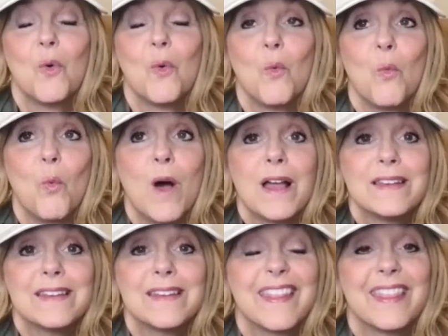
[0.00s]

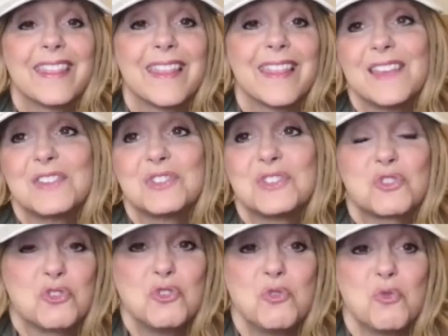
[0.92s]
what is
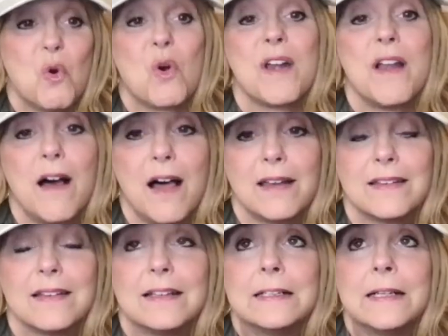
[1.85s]
true or
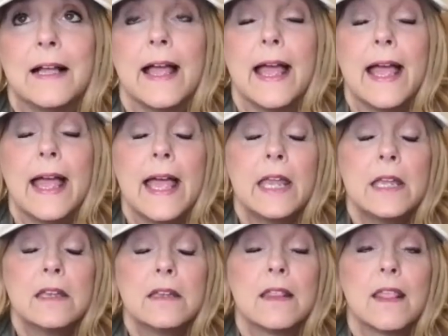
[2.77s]
not.
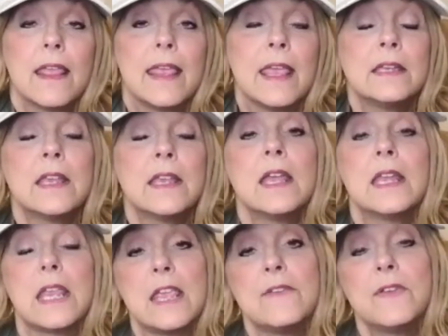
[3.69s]
And it can
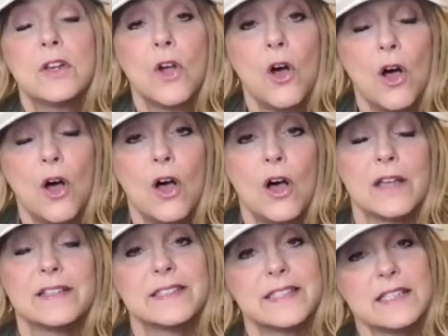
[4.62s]
even
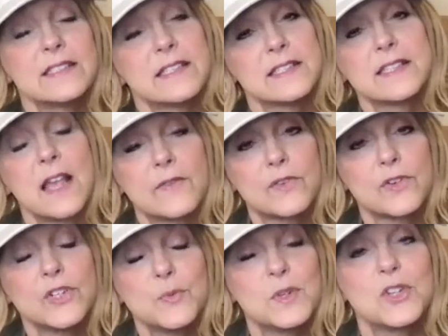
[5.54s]
cause these
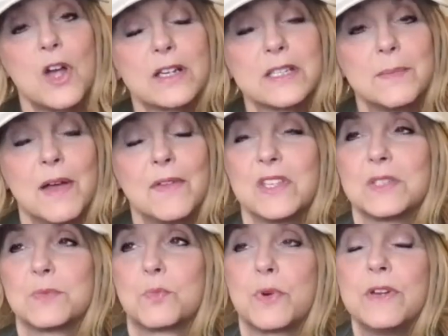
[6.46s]
discoveries. We talked about
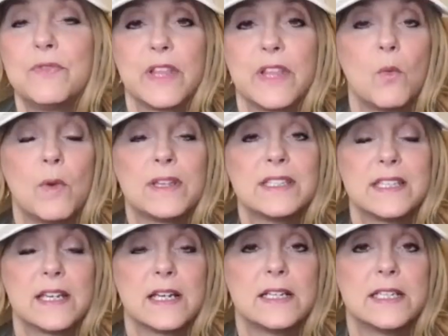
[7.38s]
this briefly on
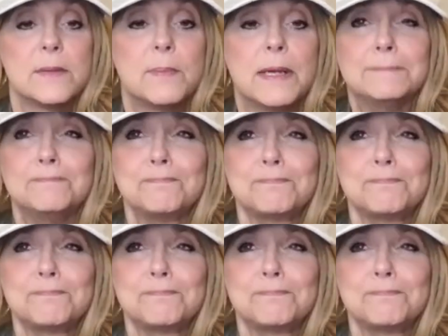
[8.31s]
Wednesday, I did, but